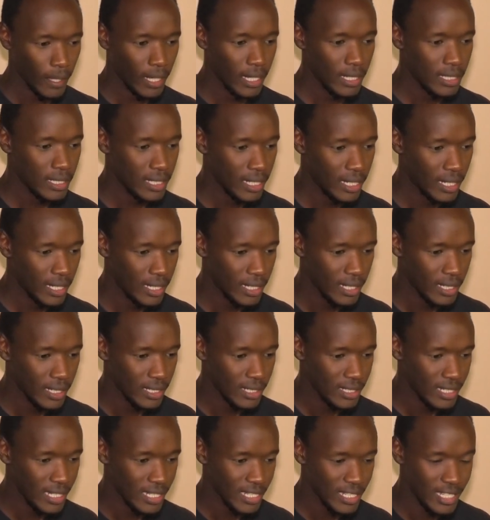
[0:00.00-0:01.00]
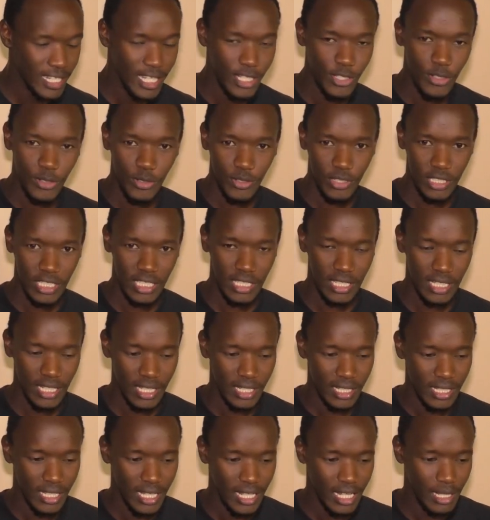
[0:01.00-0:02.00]
and it has touched on this
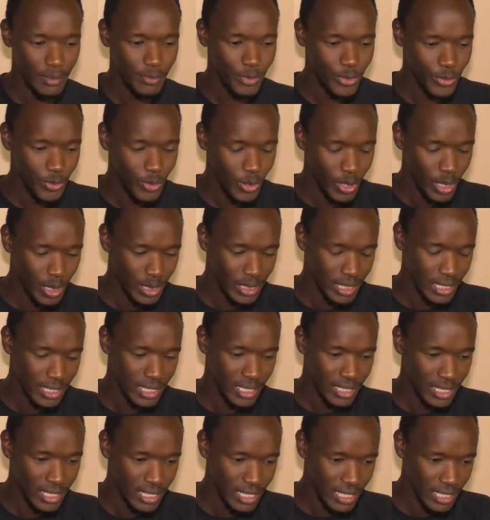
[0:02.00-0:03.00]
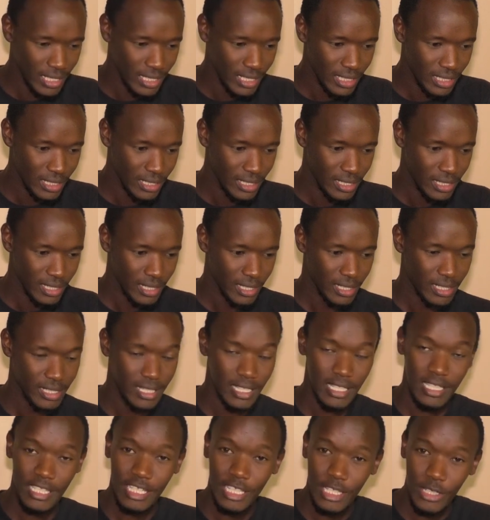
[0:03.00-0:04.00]
lady. And I'm sure Denny-C,
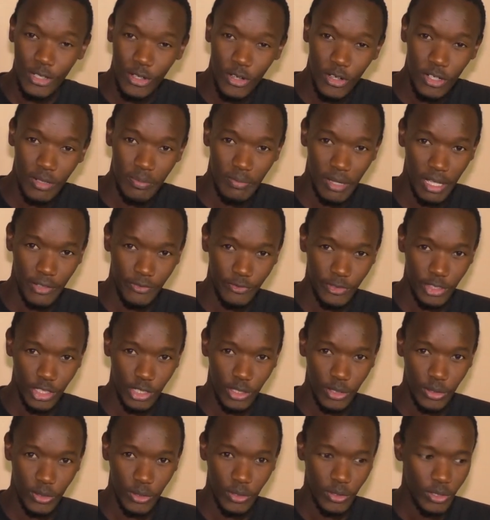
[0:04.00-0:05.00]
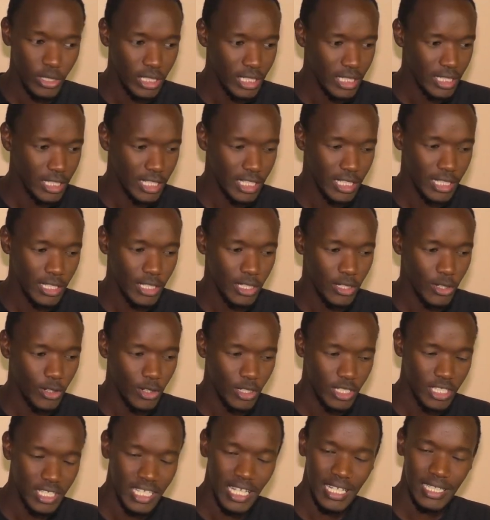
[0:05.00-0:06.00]
since he got my video, he
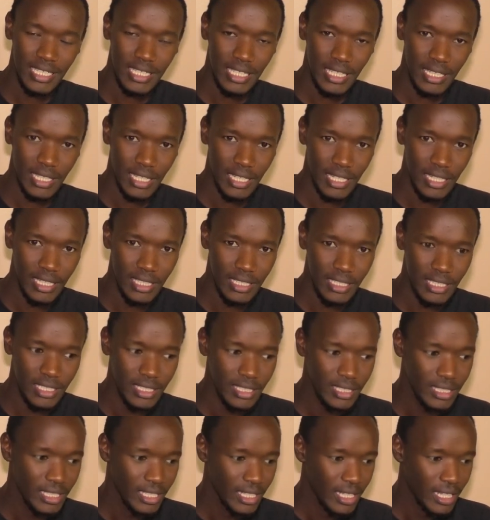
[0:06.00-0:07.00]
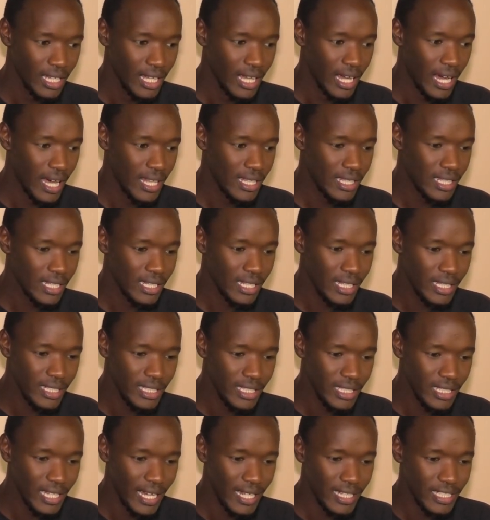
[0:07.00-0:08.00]
contacted the lady, and the
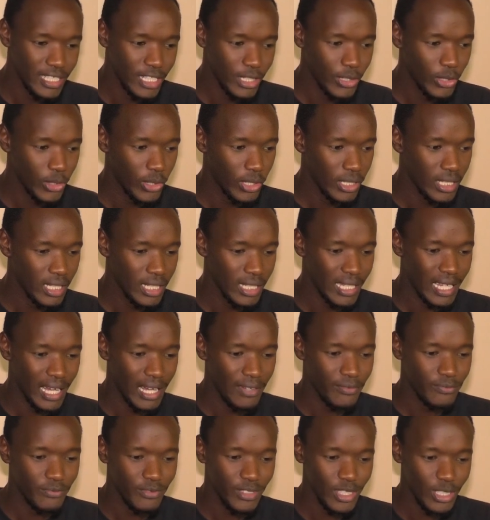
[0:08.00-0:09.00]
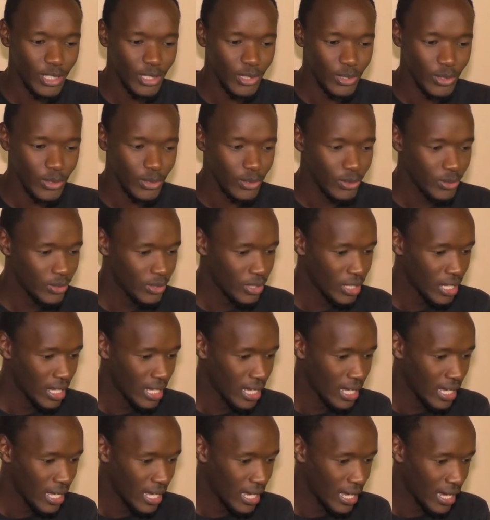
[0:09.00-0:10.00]
lady had recorded a video,
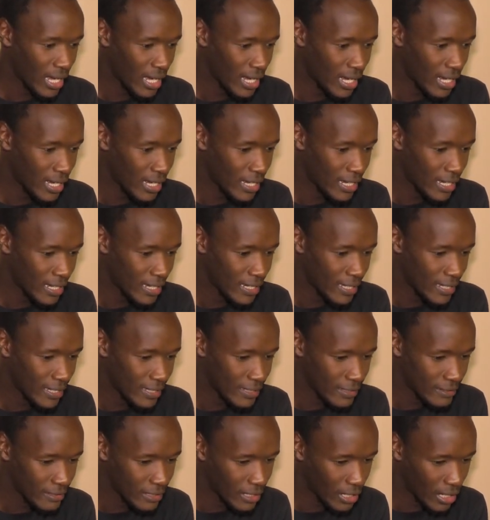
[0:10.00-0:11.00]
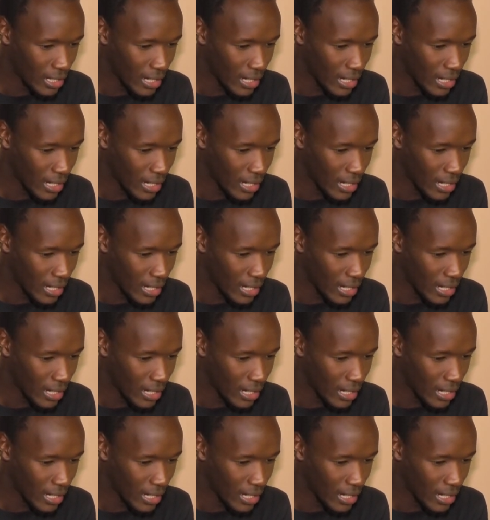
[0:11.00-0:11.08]
I